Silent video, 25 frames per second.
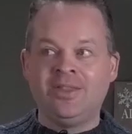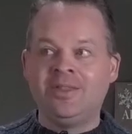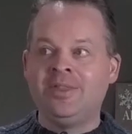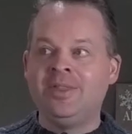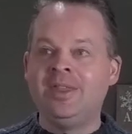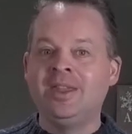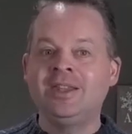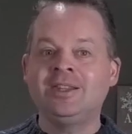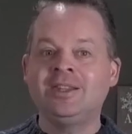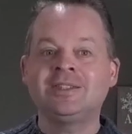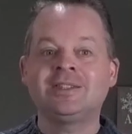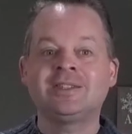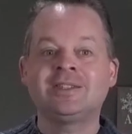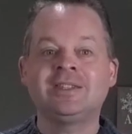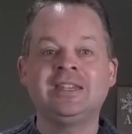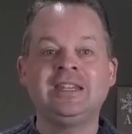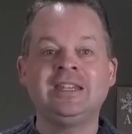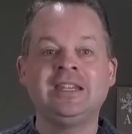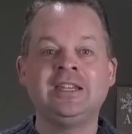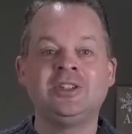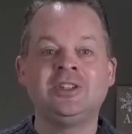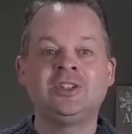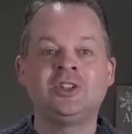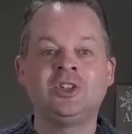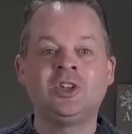This
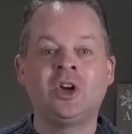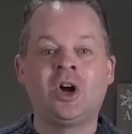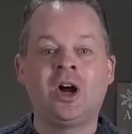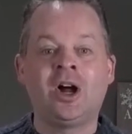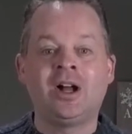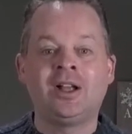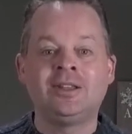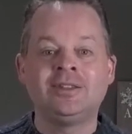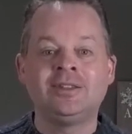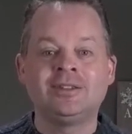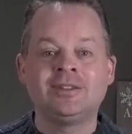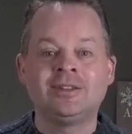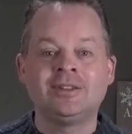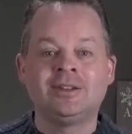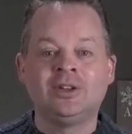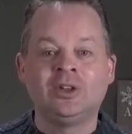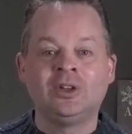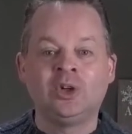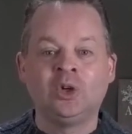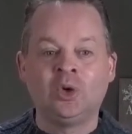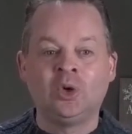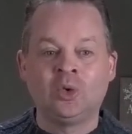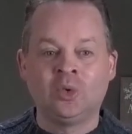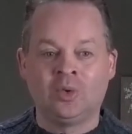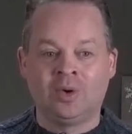is God's
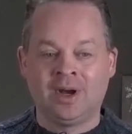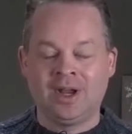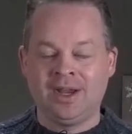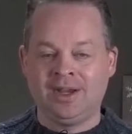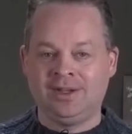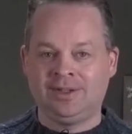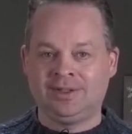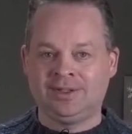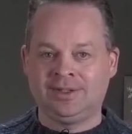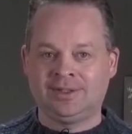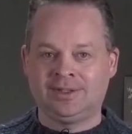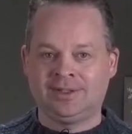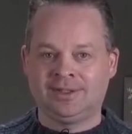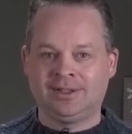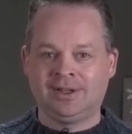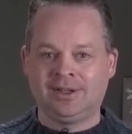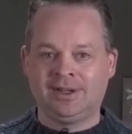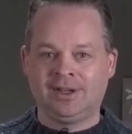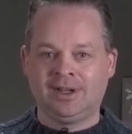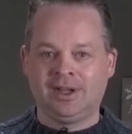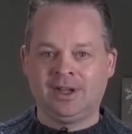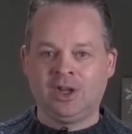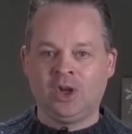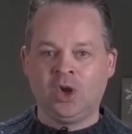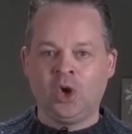grace,
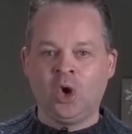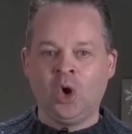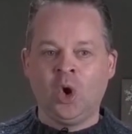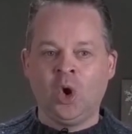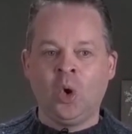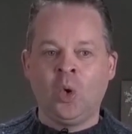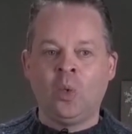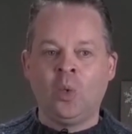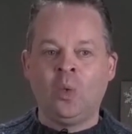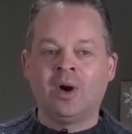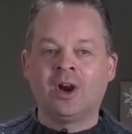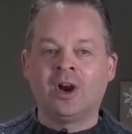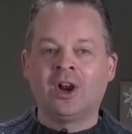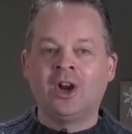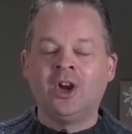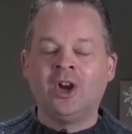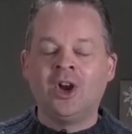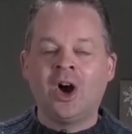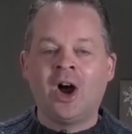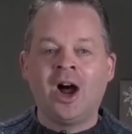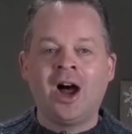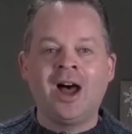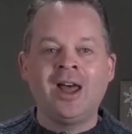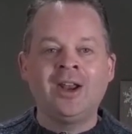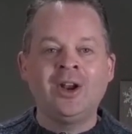where
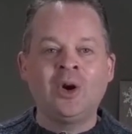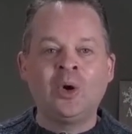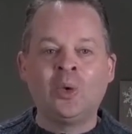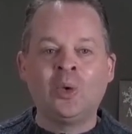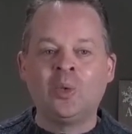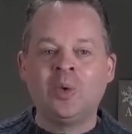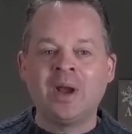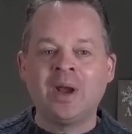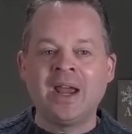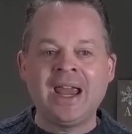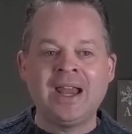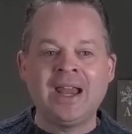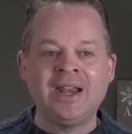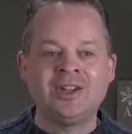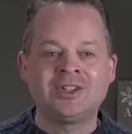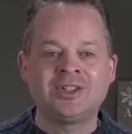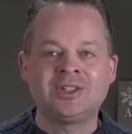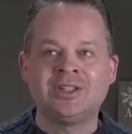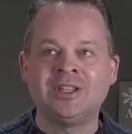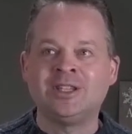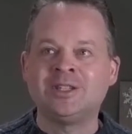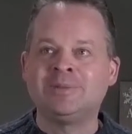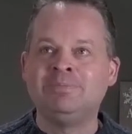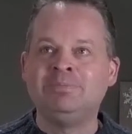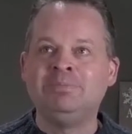God
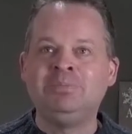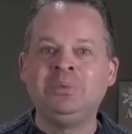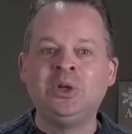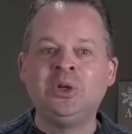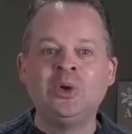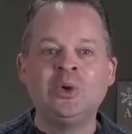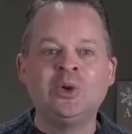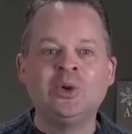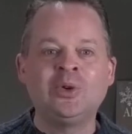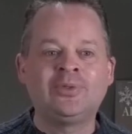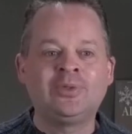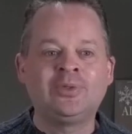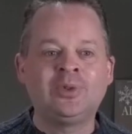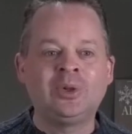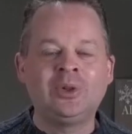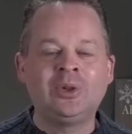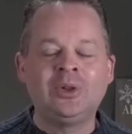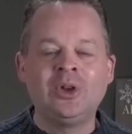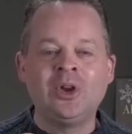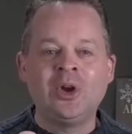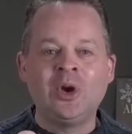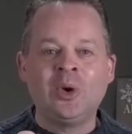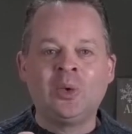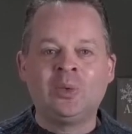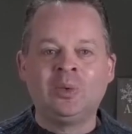arranged this
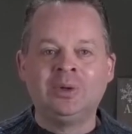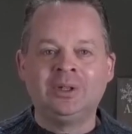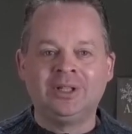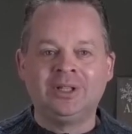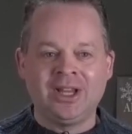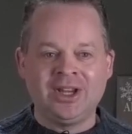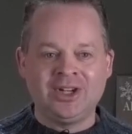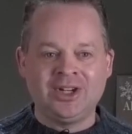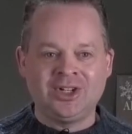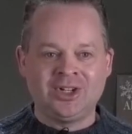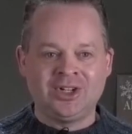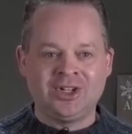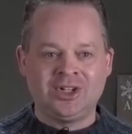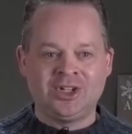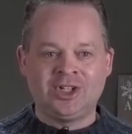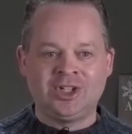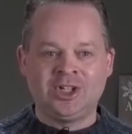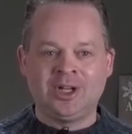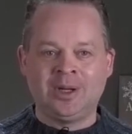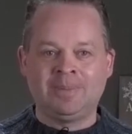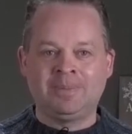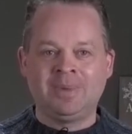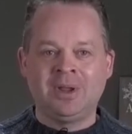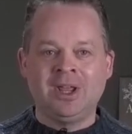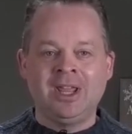beautiful
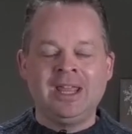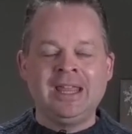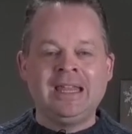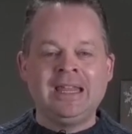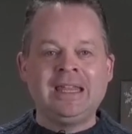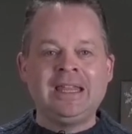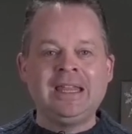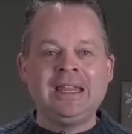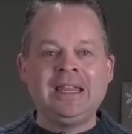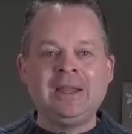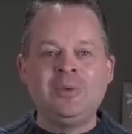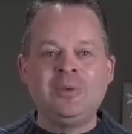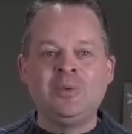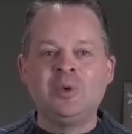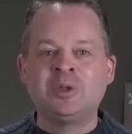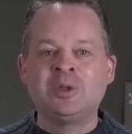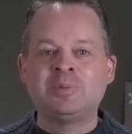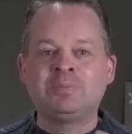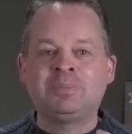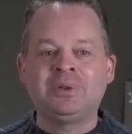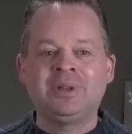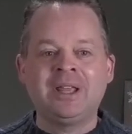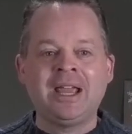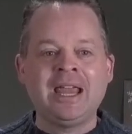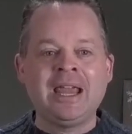relationship. He was
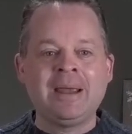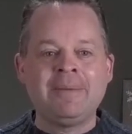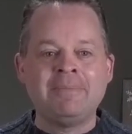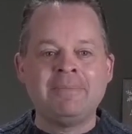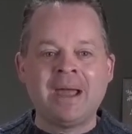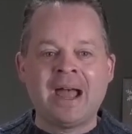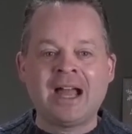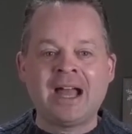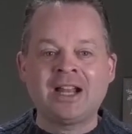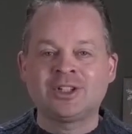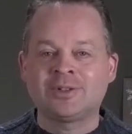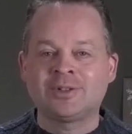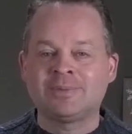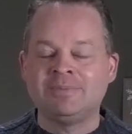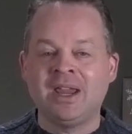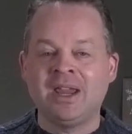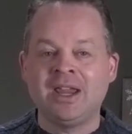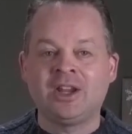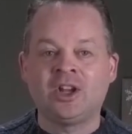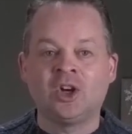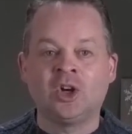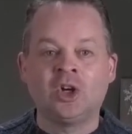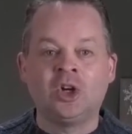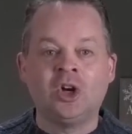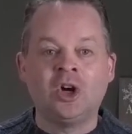playing
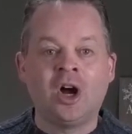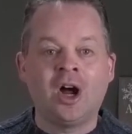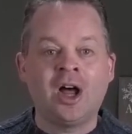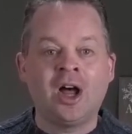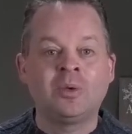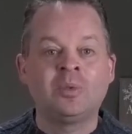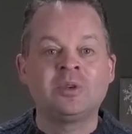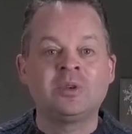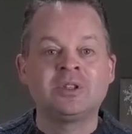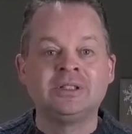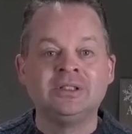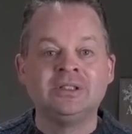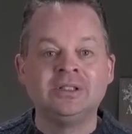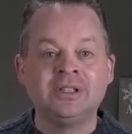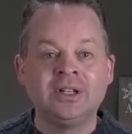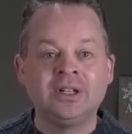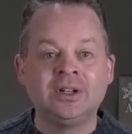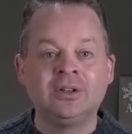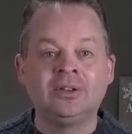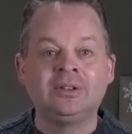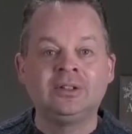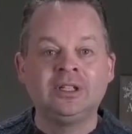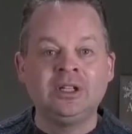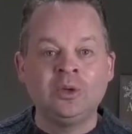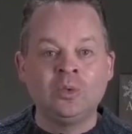matchmaker. God was
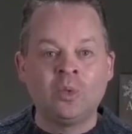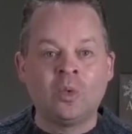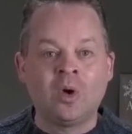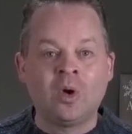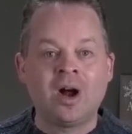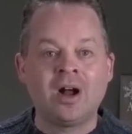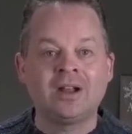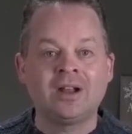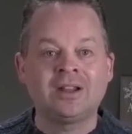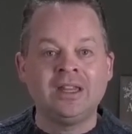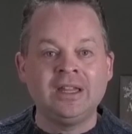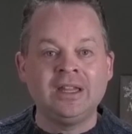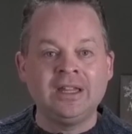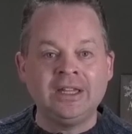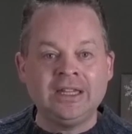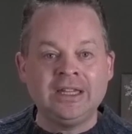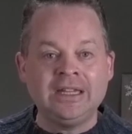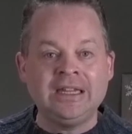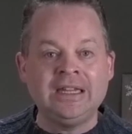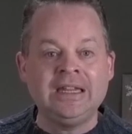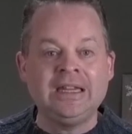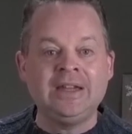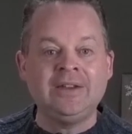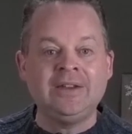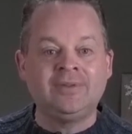literally walking
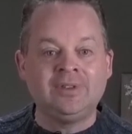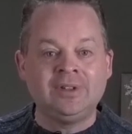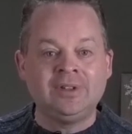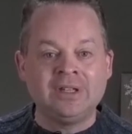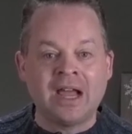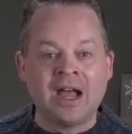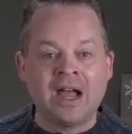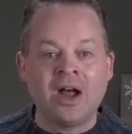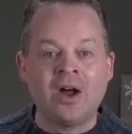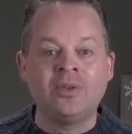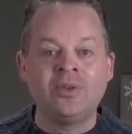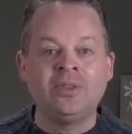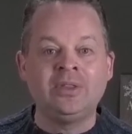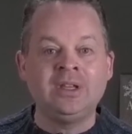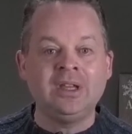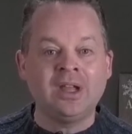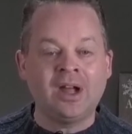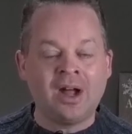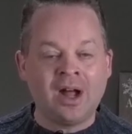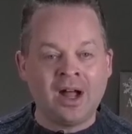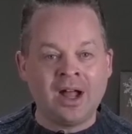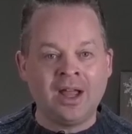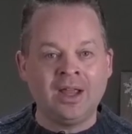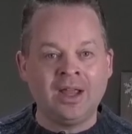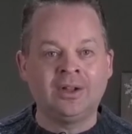Eve down the
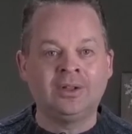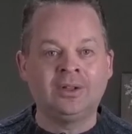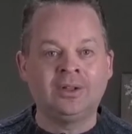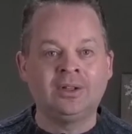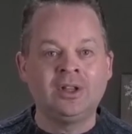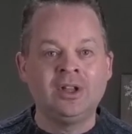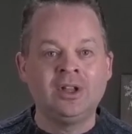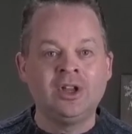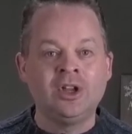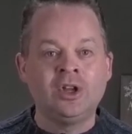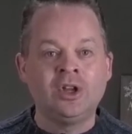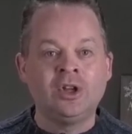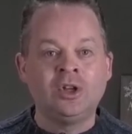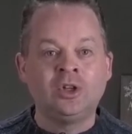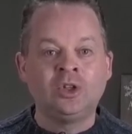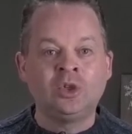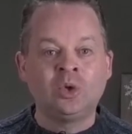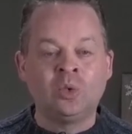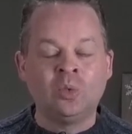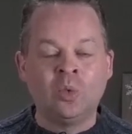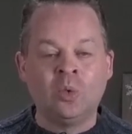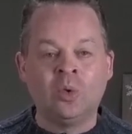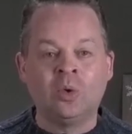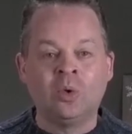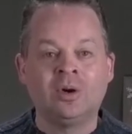aisle
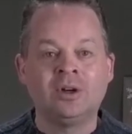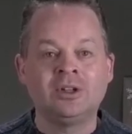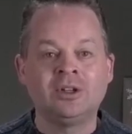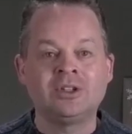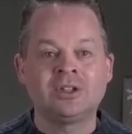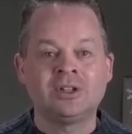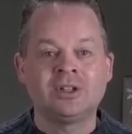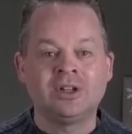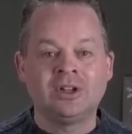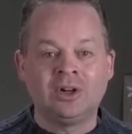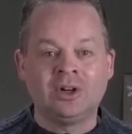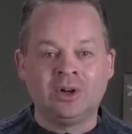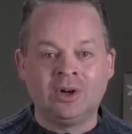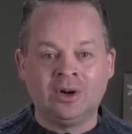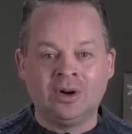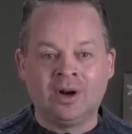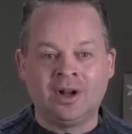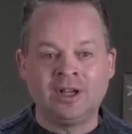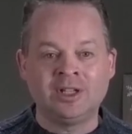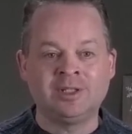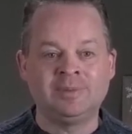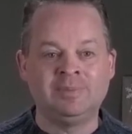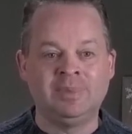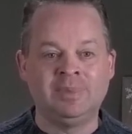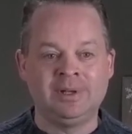towards her
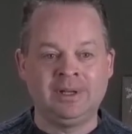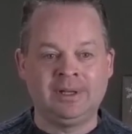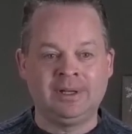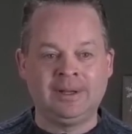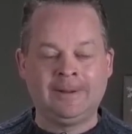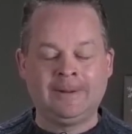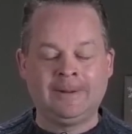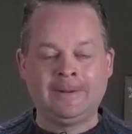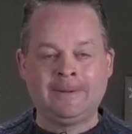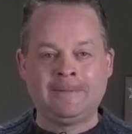husband.